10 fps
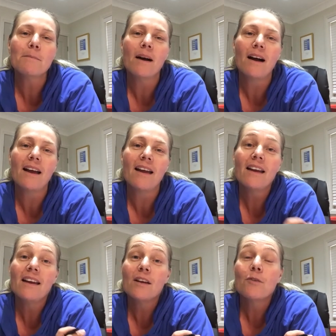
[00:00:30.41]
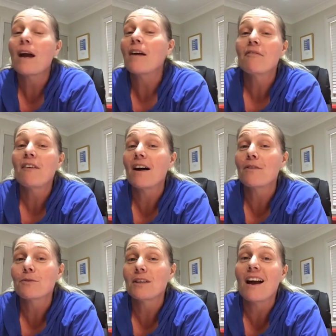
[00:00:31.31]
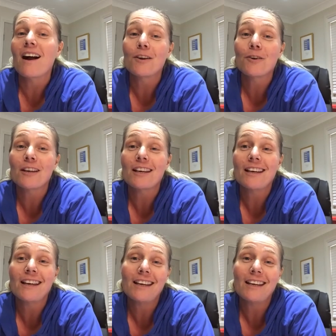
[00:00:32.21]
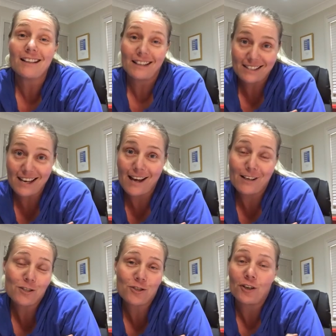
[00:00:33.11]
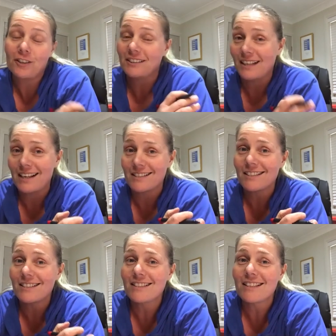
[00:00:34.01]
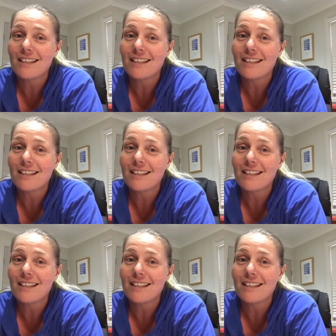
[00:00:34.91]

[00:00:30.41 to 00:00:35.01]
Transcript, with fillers: My grandfather in Hungary, he clay target shot and hunted,